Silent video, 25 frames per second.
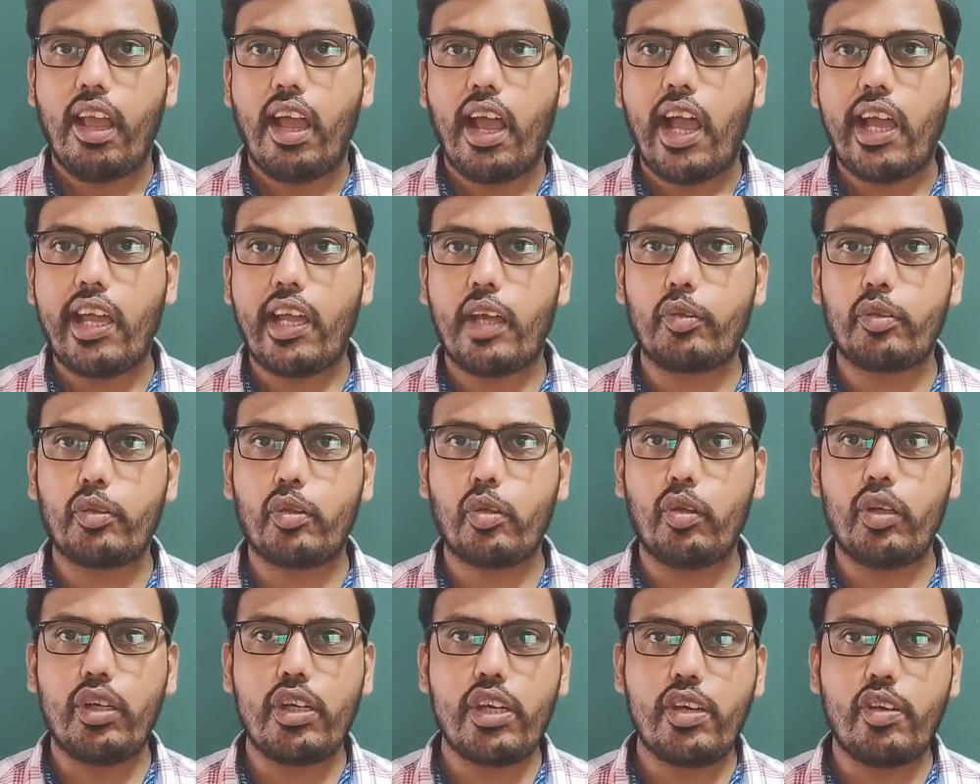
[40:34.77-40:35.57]
I have
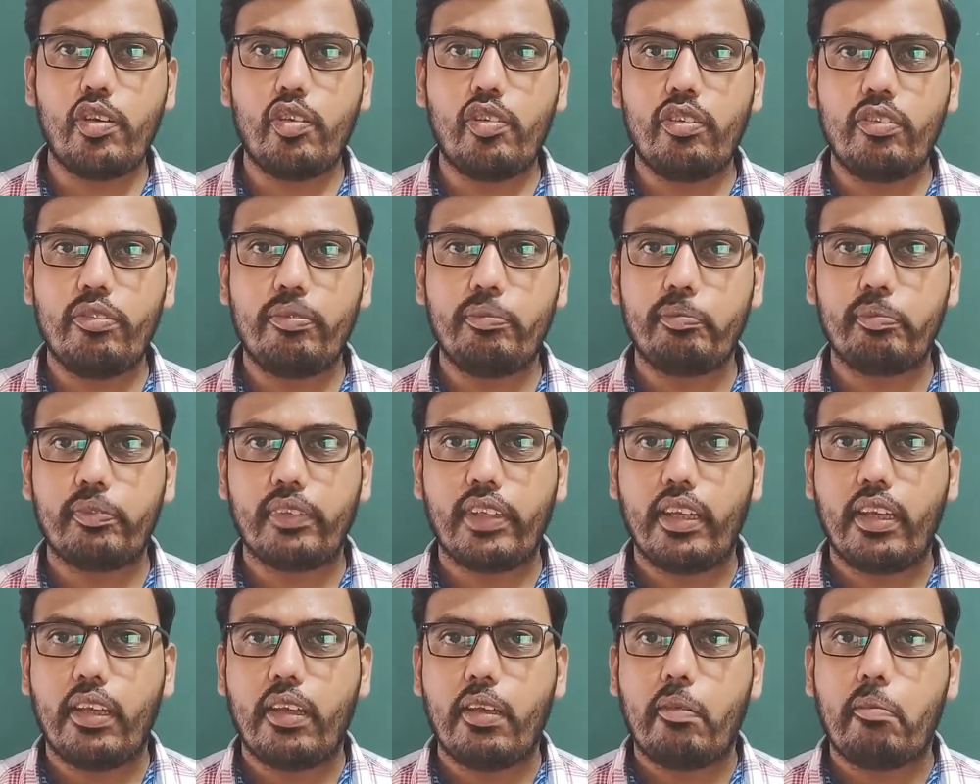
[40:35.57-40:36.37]
told you
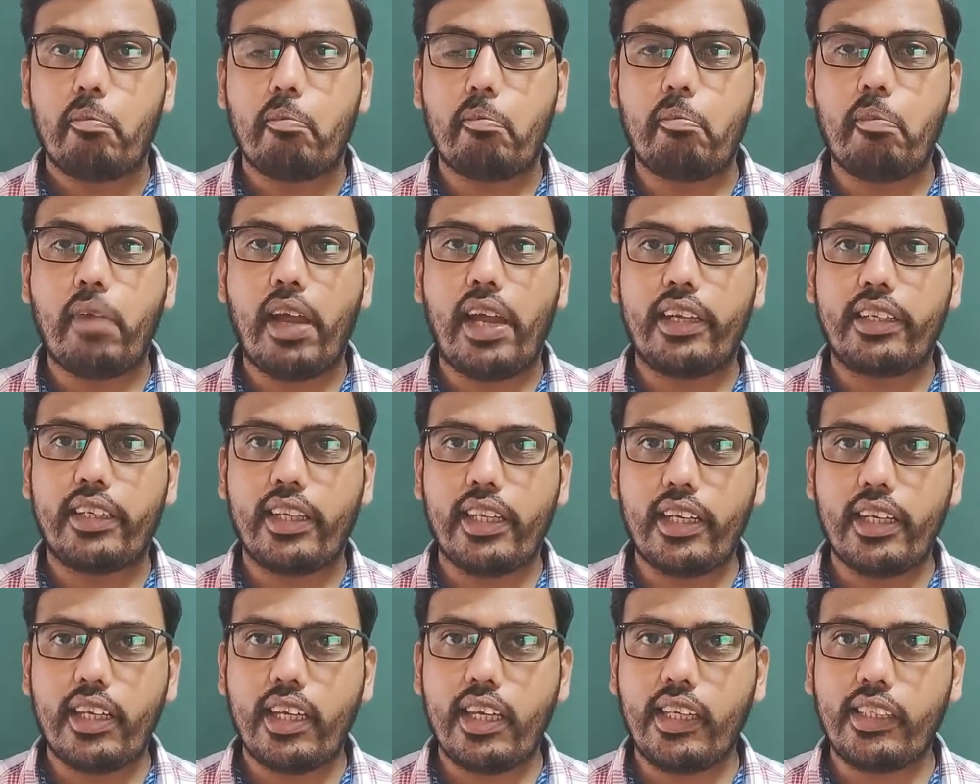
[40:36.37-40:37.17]

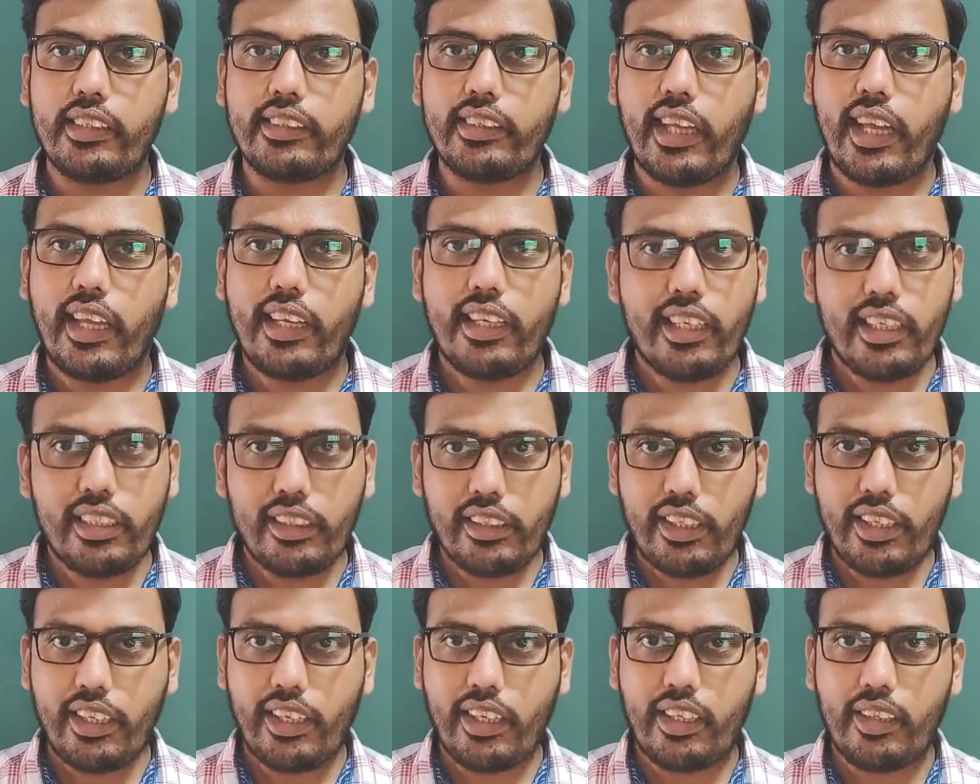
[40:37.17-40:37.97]
matter is
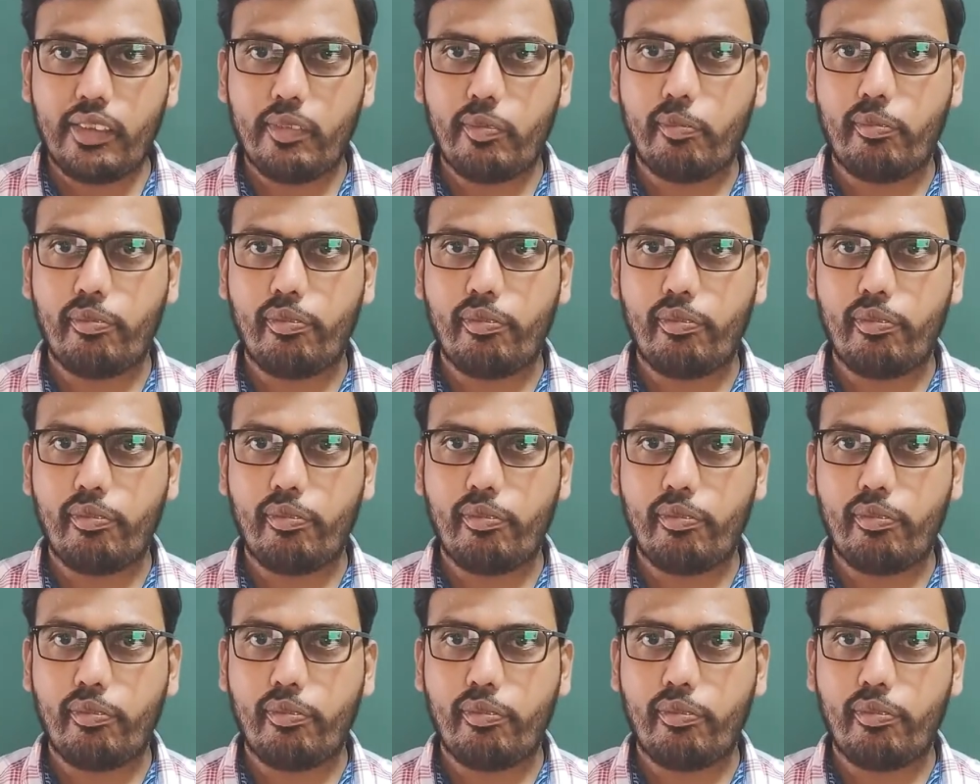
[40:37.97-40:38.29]
anything